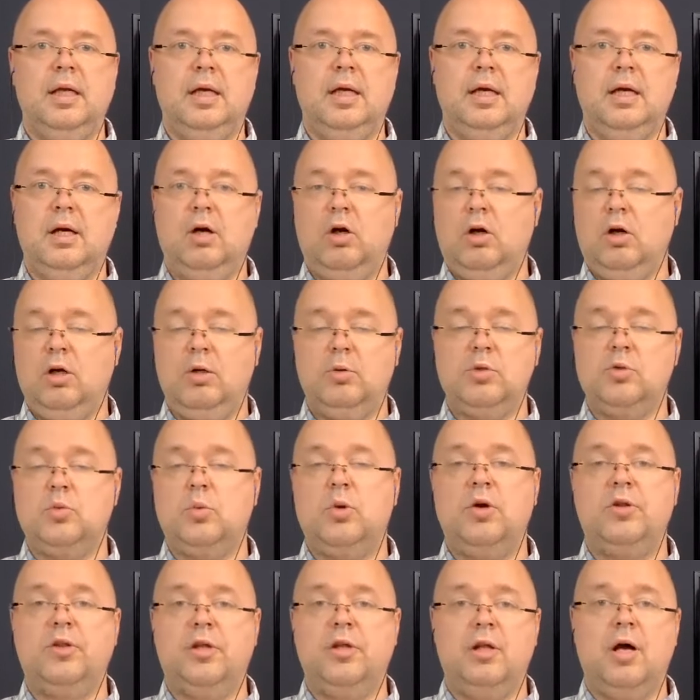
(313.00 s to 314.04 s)
or it
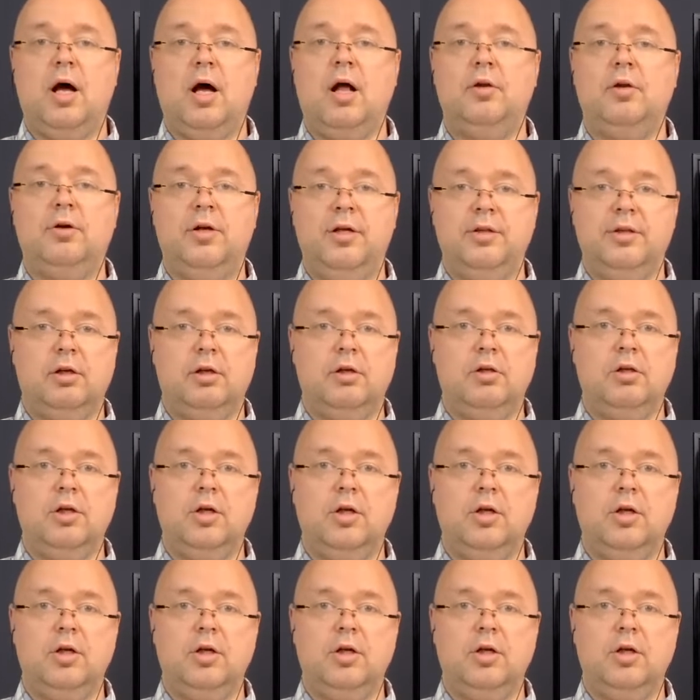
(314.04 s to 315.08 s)
was worth $1 at the
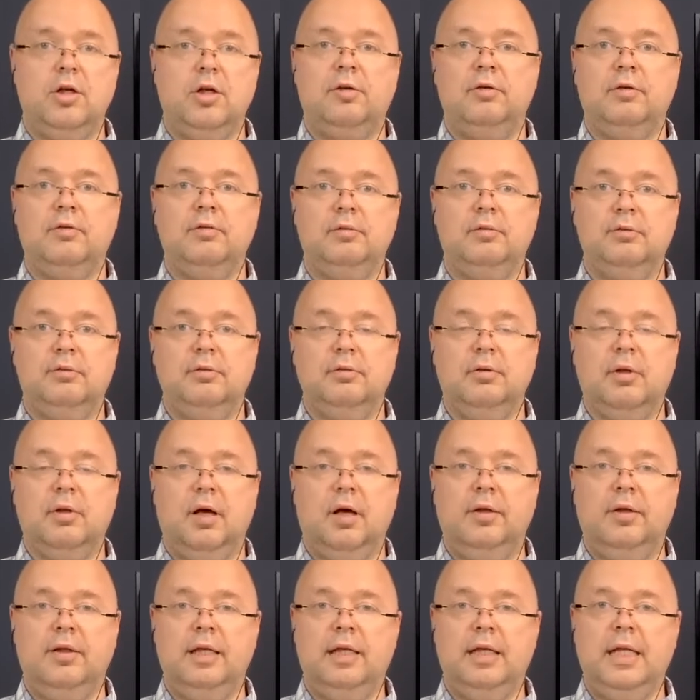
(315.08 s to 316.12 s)
close on
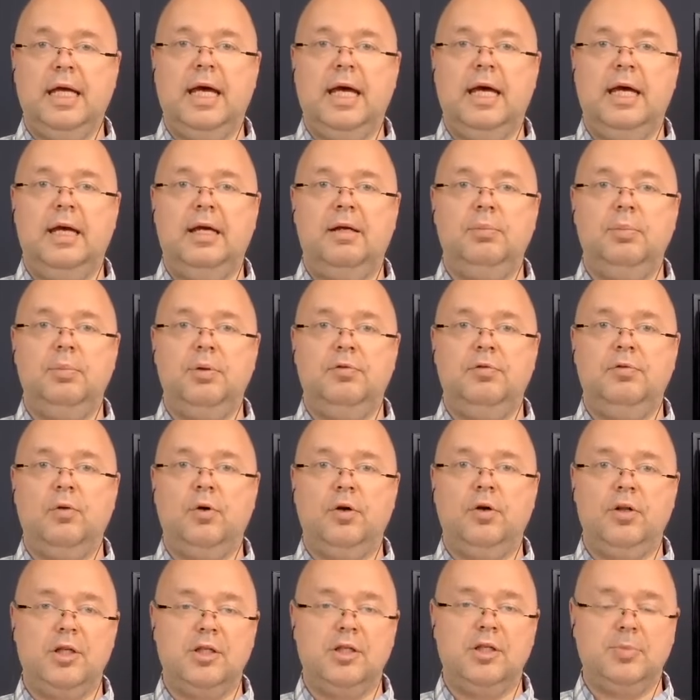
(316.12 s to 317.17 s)
the day
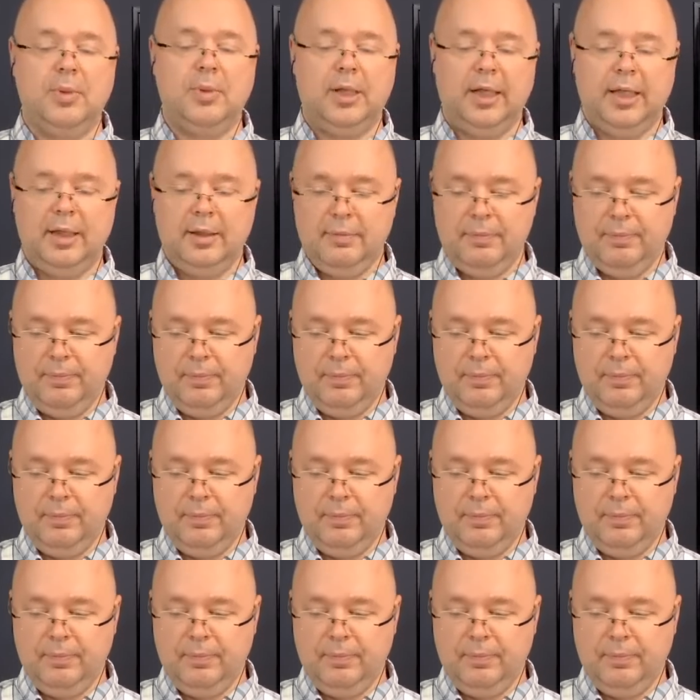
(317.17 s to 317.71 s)
before the split,